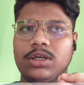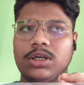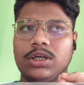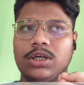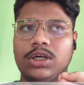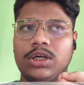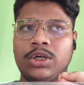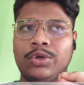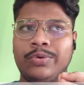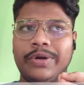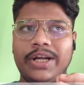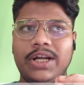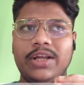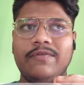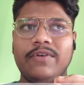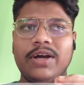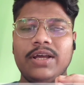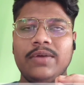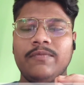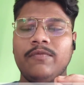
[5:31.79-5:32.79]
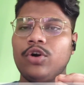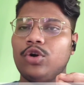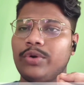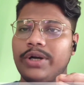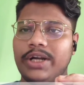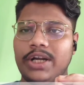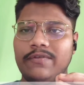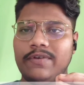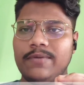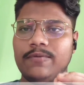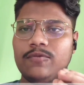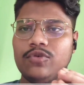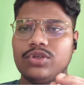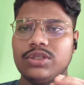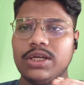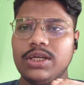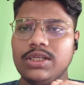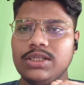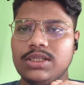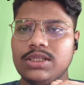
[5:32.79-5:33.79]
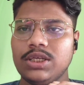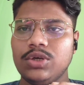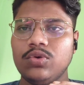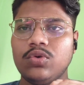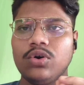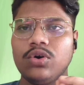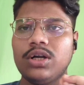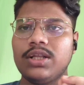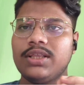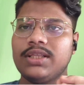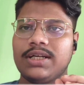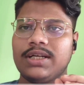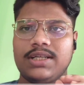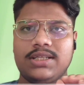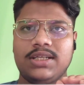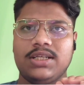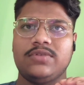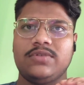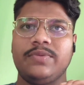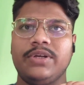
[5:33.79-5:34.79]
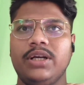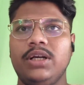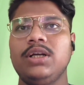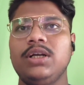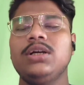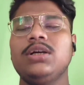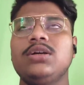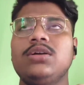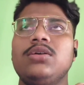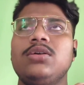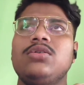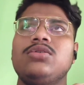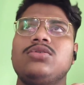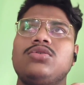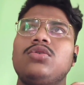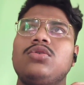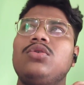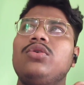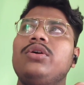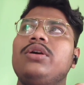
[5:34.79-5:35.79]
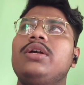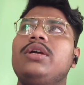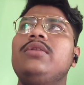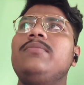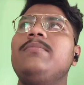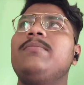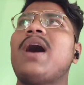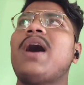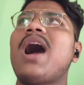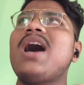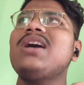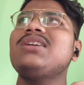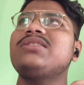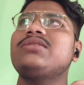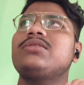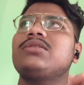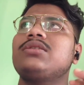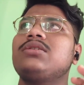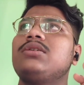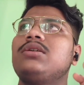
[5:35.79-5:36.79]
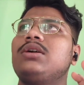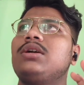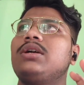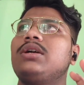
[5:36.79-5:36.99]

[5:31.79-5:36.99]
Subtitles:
25 questions you got 36 minutes, so in first